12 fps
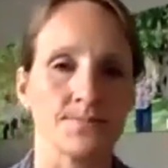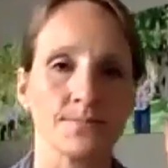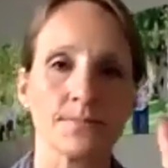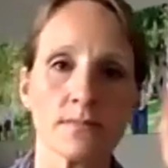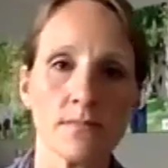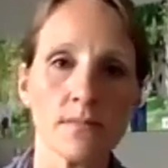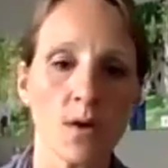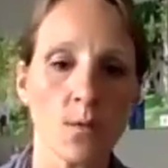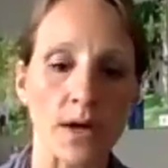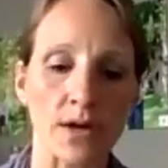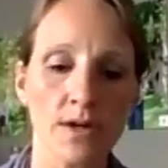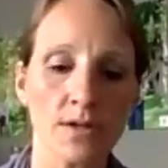Where
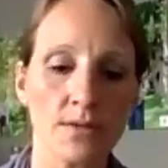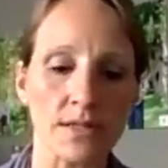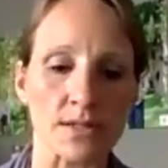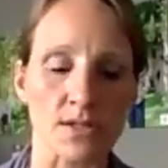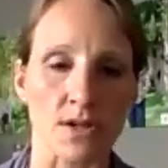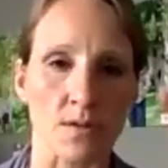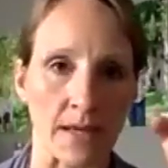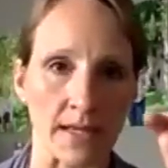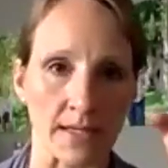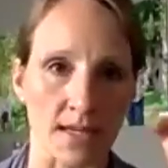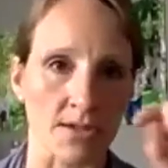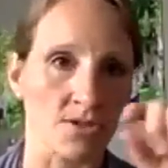you need to start paying
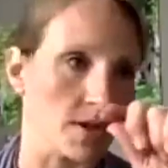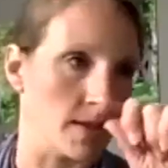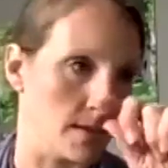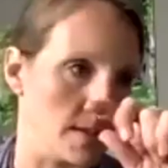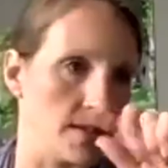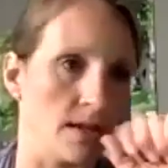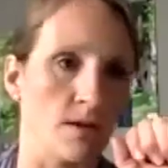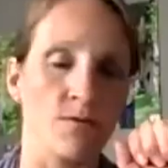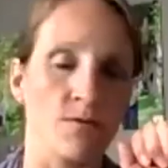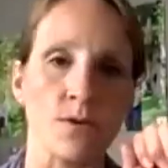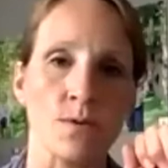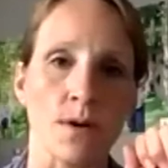attention is if
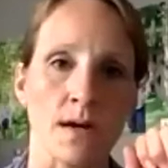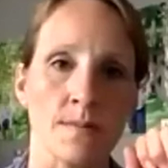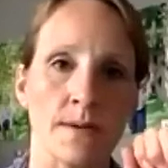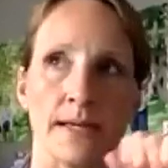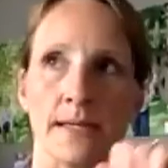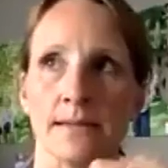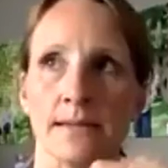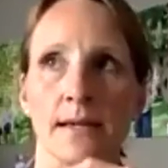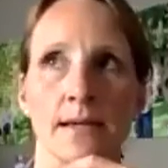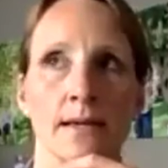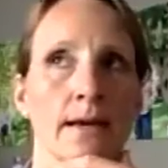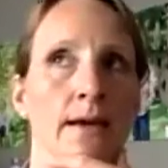you are buying
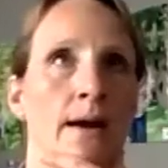like a,